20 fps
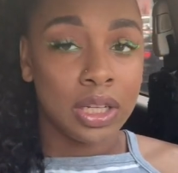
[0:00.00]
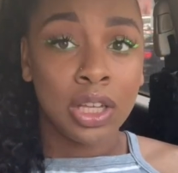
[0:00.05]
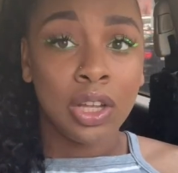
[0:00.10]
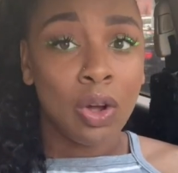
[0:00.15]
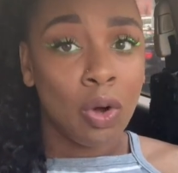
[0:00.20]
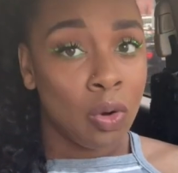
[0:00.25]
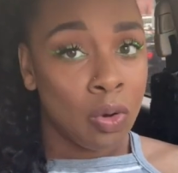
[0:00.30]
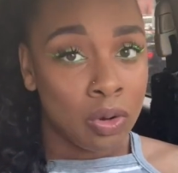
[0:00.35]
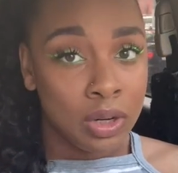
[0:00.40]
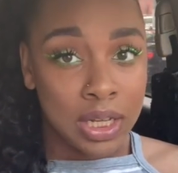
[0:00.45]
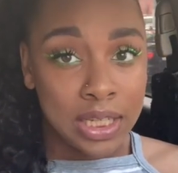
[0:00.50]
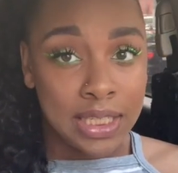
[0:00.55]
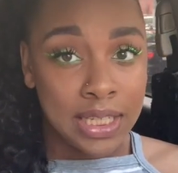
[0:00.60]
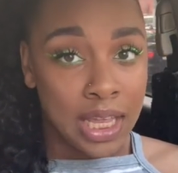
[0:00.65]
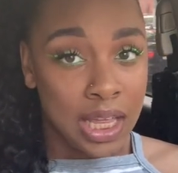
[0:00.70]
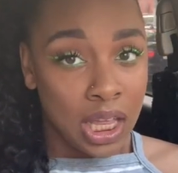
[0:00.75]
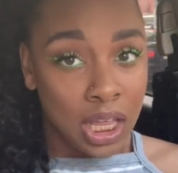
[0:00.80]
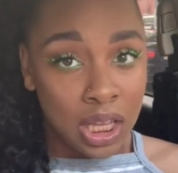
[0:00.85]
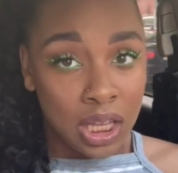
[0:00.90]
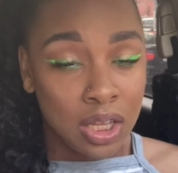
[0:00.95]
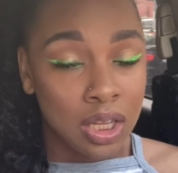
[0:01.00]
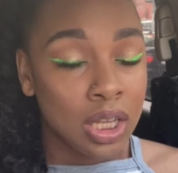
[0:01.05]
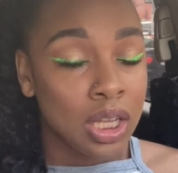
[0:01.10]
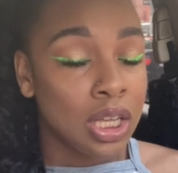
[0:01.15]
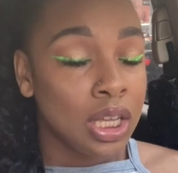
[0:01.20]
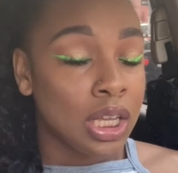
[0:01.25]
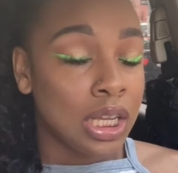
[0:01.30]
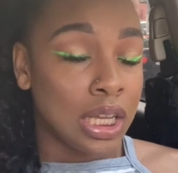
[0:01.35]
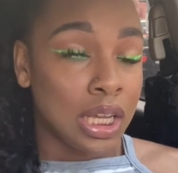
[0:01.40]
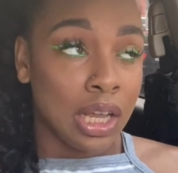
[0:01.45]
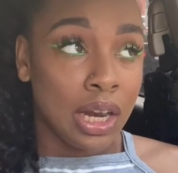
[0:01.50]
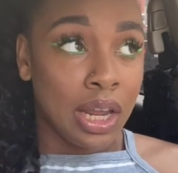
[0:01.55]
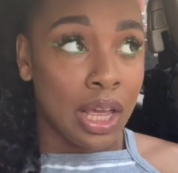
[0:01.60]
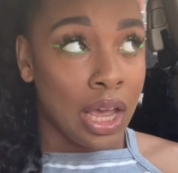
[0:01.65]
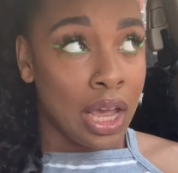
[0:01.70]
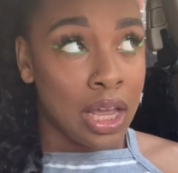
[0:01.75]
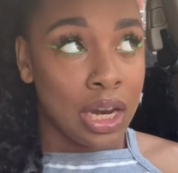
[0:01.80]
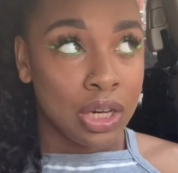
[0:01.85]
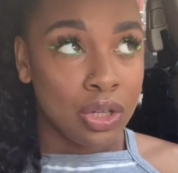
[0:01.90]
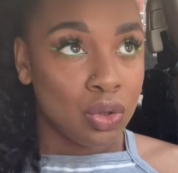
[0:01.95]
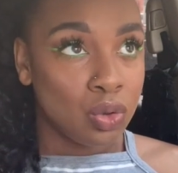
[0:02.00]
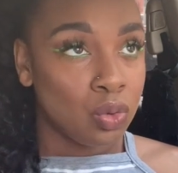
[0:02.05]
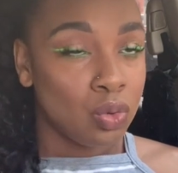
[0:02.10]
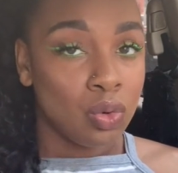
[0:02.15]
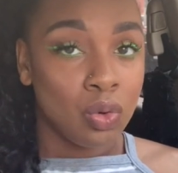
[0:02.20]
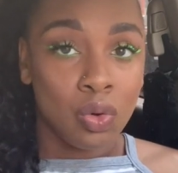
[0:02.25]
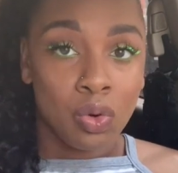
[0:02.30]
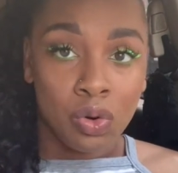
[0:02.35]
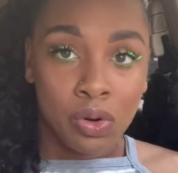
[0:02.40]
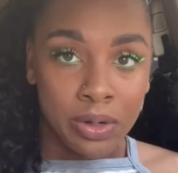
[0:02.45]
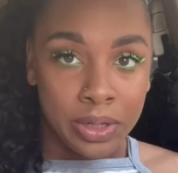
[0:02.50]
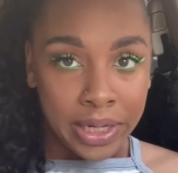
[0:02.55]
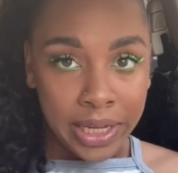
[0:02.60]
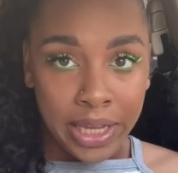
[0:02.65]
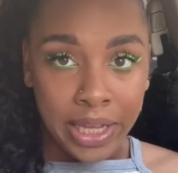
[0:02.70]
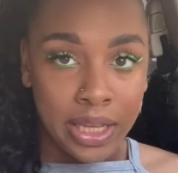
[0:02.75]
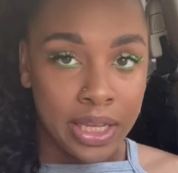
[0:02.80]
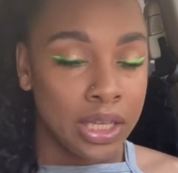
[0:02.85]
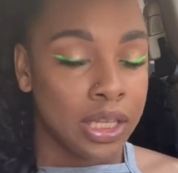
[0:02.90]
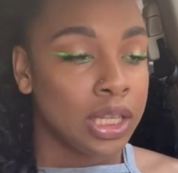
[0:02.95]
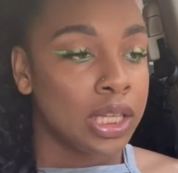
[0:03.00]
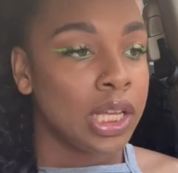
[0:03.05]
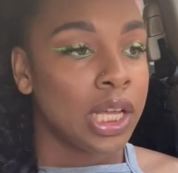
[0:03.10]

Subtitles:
He old as heck. He got an attitude and all that.